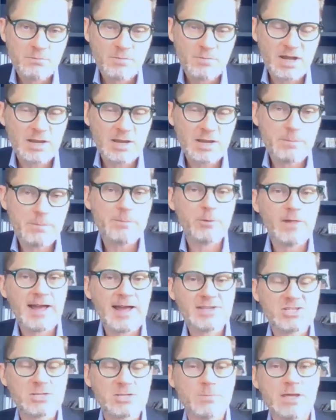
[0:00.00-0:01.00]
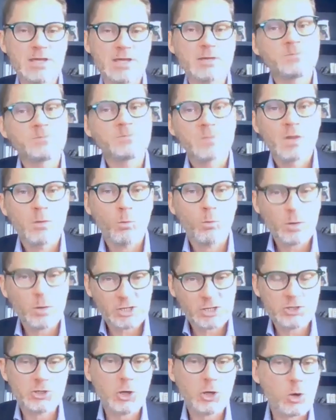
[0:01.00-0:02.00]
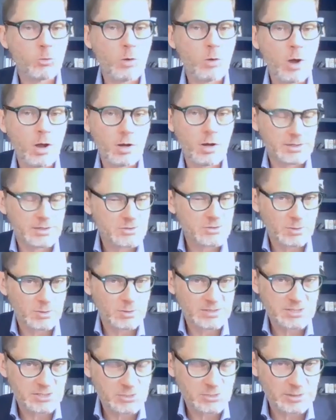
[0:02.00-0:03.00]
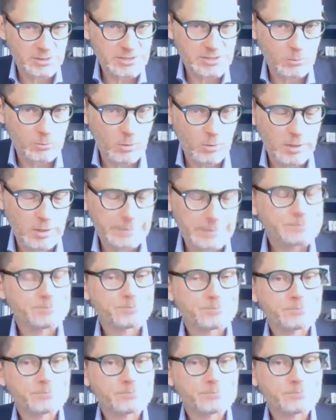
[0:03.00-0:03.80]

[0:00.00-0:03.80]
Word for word: Many people ask me, what could go wrong in 2021?